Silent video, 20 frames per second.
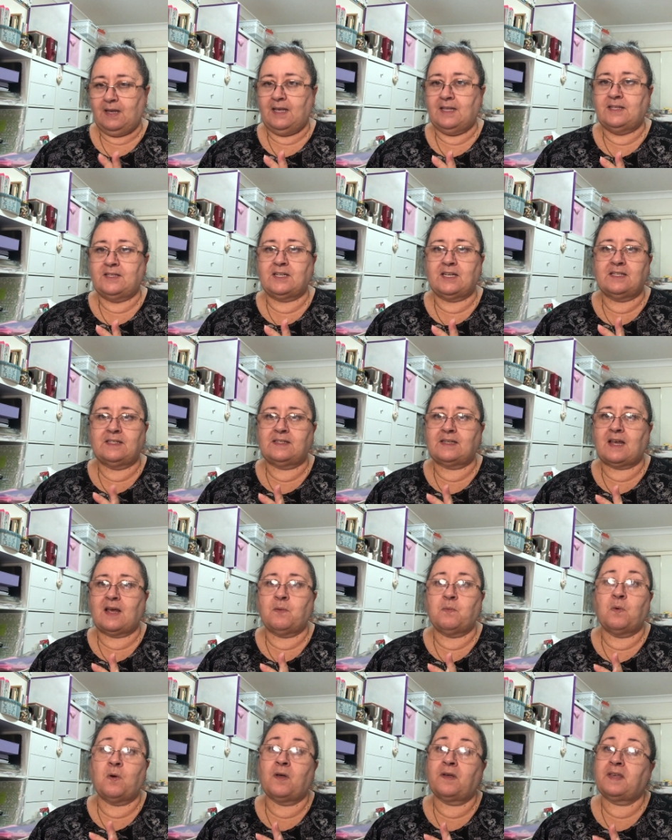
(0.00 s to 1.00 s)
it's just
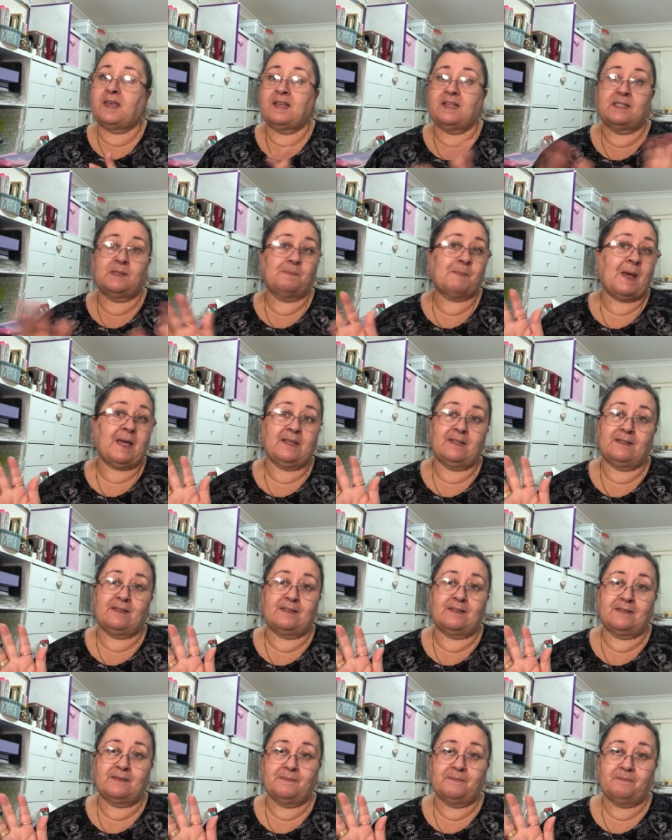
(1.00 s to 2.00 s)
a working
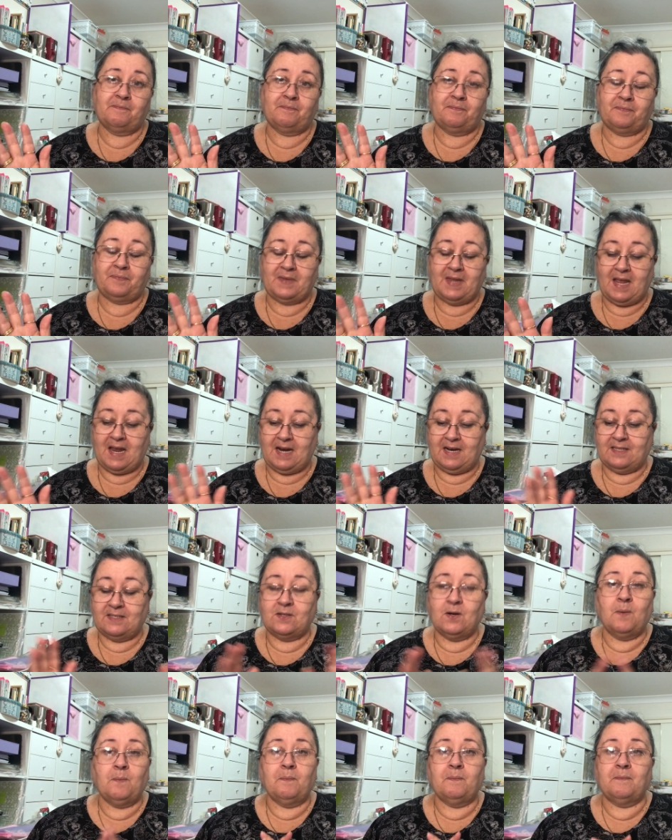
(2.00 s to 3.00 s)
space, and
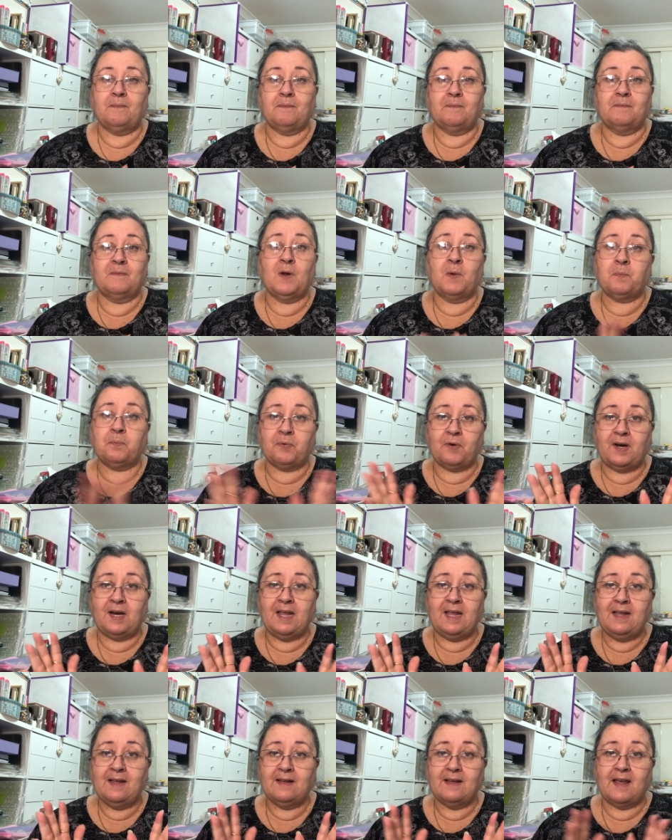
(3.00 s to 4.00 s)
it's not
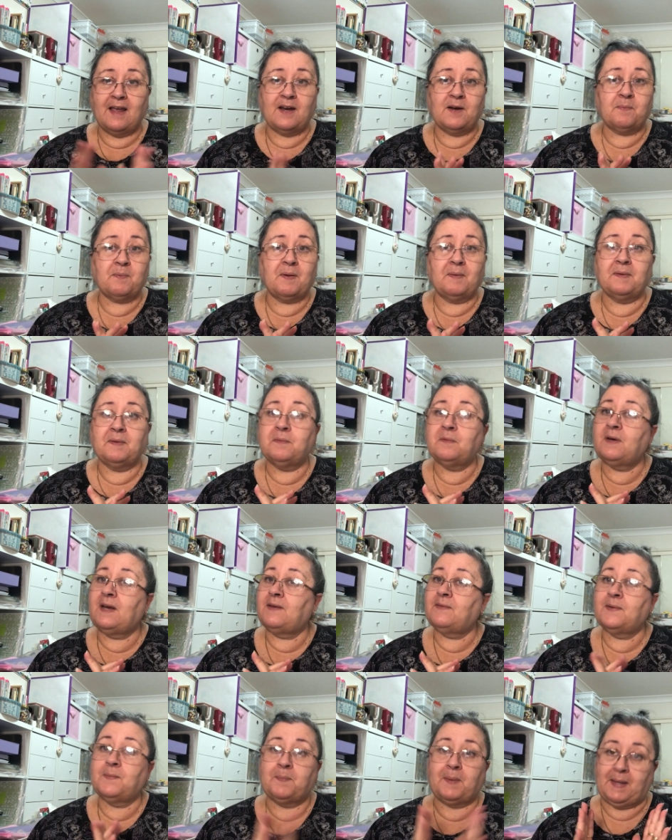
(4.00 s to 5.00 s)
pretty, and it probably will
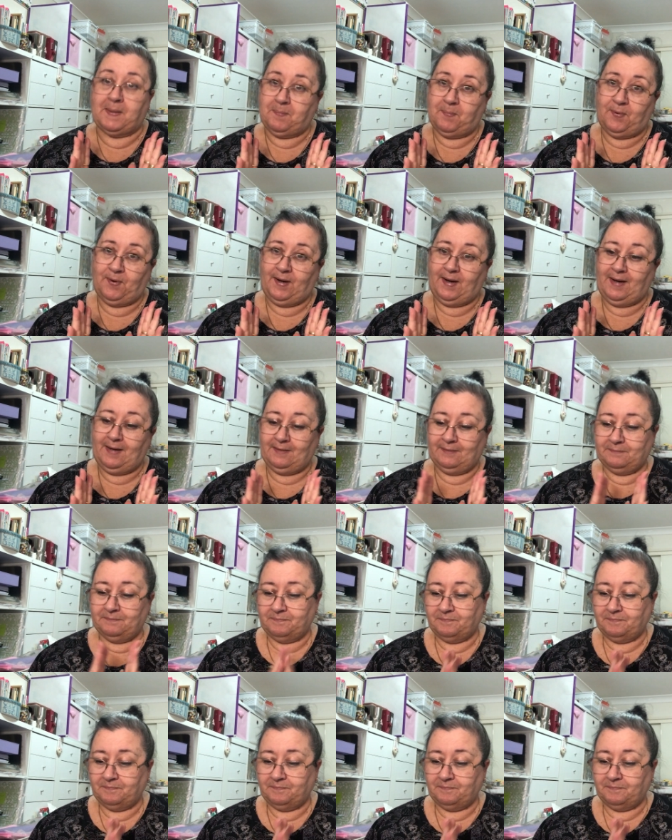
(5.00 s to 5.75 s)
never be pretty.